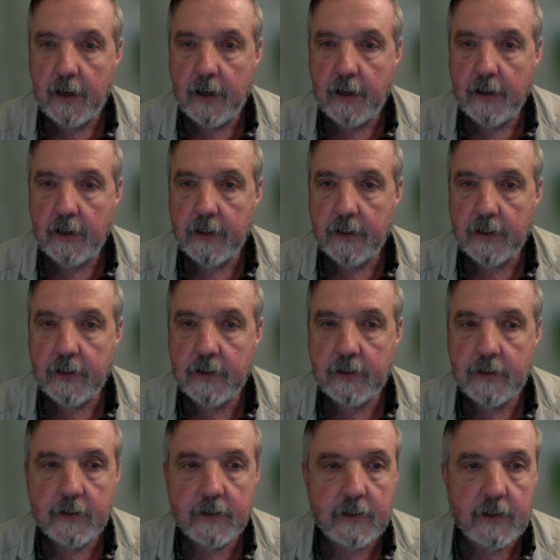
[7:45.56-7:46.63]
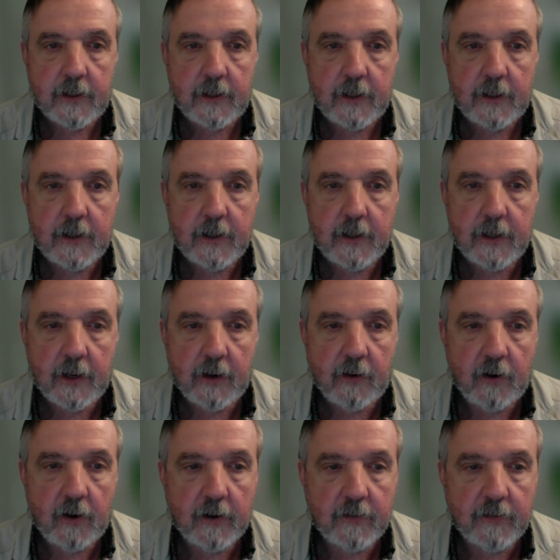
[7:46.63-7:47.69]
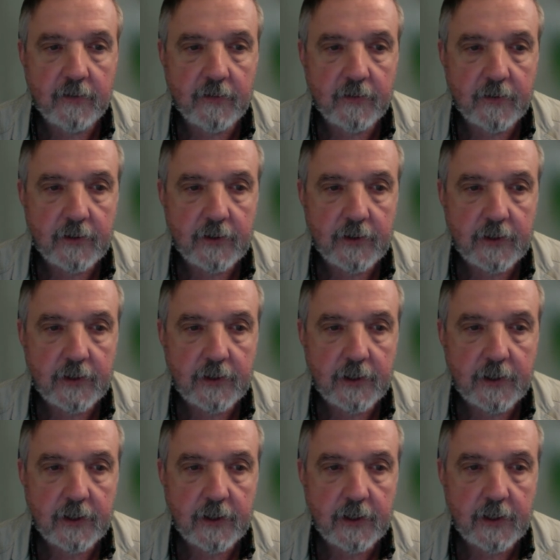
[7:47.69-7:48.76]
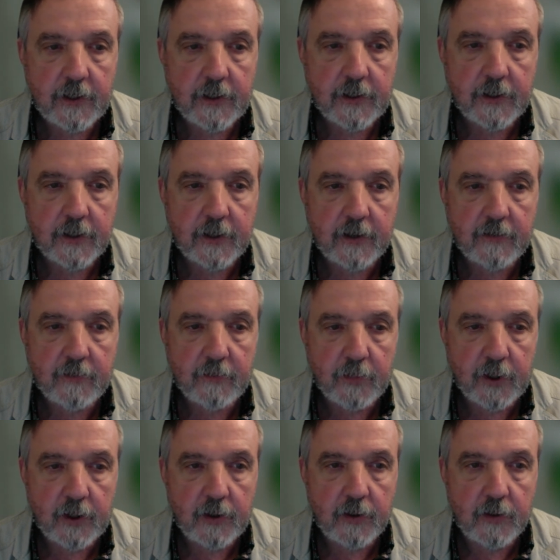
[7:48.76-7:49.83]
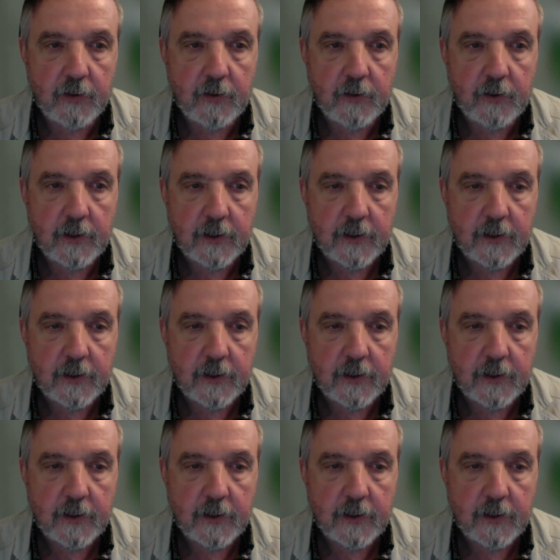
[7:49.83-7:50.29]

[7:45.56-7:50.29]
and take off just enough blue,